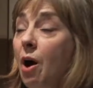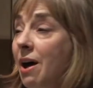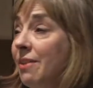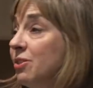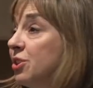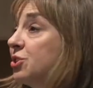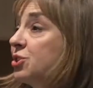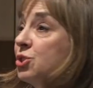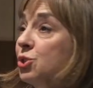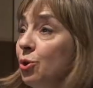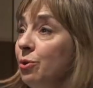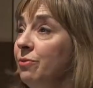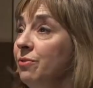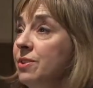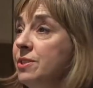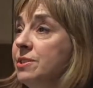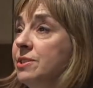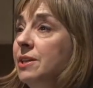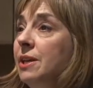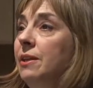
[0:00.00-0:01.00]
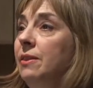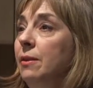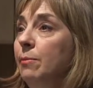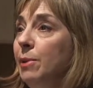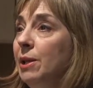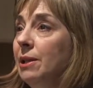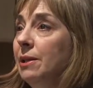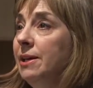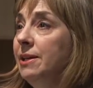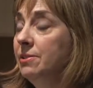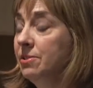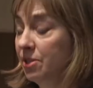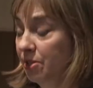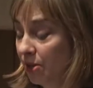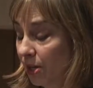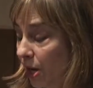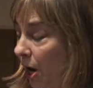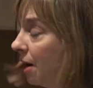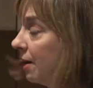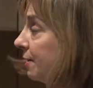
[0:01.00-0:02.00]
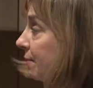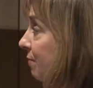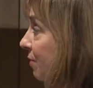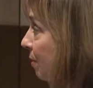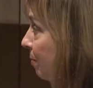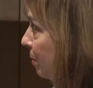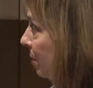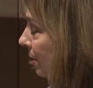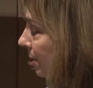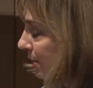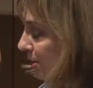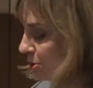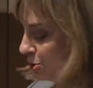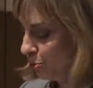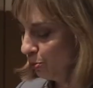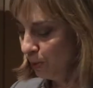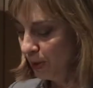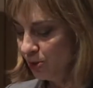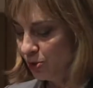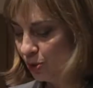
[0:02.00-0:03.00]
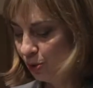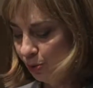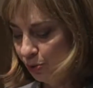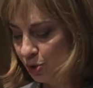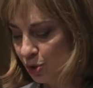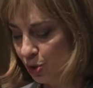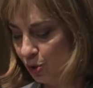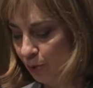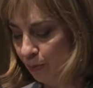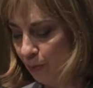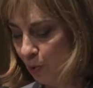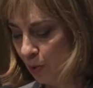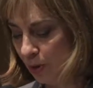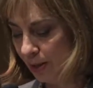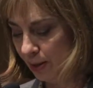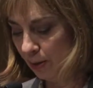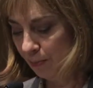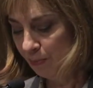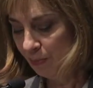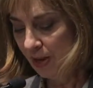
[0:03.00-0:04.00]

on the surface in the Middle East, the kind of the Middle East regional turmoil